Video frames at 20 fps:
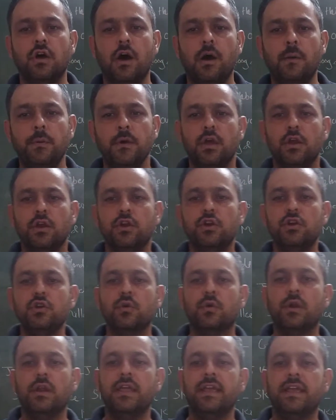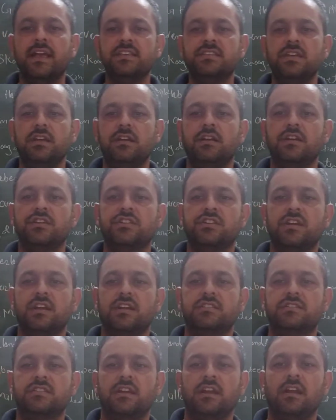of nucleic acid.
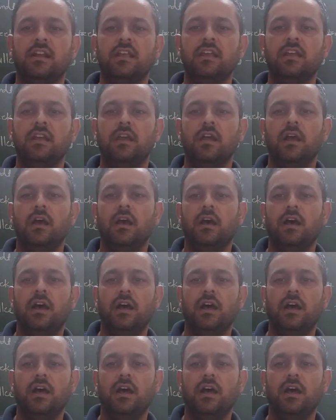Structurally,